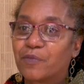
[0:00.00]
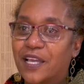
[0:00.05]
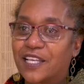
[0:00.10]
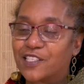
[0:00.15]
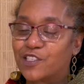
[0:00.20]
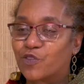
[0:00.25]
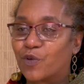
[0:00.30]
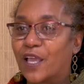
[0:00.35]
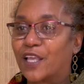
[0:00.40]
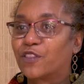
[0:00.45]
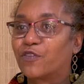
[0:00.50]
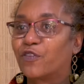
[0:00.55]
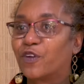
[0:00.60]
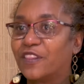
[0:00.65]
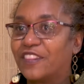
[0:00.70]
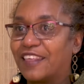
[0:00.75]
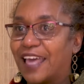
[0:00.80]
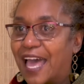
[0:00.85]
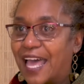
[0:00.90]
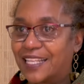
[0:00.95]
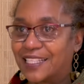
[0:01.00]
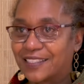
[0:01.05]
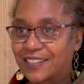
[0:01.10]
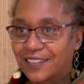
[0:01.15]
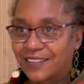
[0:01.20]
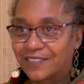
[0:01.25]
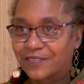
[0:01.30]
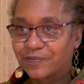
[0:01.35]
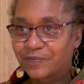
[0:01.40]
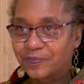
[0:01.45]
my strength for that.
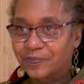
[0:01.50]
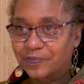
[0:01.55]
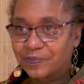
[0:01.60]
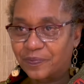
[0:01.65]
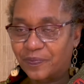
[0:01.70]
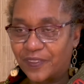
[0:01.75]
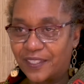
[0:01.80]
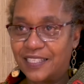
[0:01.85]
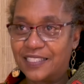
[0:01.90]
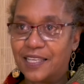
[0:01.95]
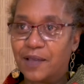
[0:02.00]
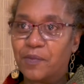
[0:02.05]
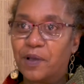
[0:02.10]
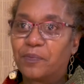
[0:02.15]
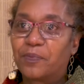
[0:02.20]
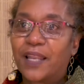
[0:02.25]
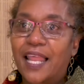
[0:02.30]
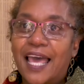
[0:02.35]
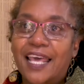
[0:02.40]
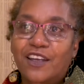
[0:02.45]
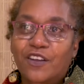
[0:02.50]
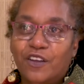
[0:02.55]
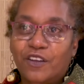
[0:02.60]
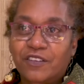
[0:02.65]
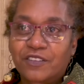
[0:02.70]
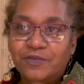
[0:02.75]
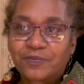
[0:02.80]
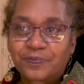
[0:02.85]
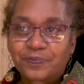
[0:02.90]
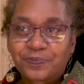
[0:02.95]
Because I'm a
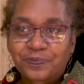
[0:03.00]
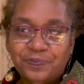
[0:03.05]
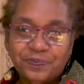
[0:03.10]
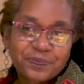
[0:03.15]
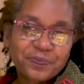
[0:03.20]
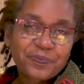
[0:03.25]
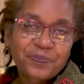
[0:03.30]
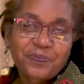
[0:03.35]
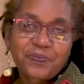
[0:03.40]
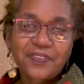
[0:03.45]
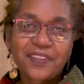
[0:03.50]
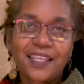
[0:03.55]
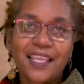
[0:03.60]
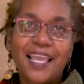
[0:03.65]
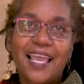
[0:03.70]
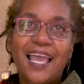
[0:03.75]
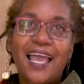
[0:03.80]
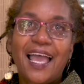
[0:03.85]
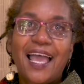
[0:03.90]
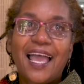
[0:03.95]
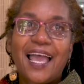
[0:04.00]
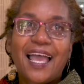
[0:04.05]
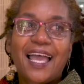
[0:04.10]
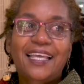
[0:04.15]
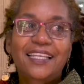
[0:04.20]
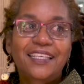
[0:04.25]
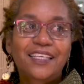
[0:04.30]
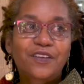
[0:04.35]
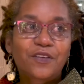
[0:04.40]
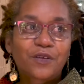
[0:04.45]
planner.
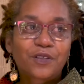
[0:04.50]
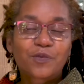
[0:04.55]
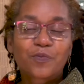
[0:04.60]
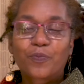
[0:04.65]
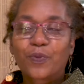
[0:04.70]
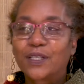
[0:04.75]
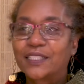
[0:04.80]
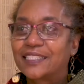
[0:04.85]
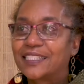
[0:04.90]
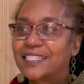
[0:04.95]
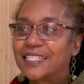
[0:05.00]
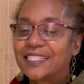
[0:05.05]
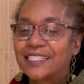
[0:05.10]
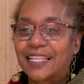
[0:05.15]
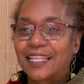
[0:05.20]
And he goes, but she's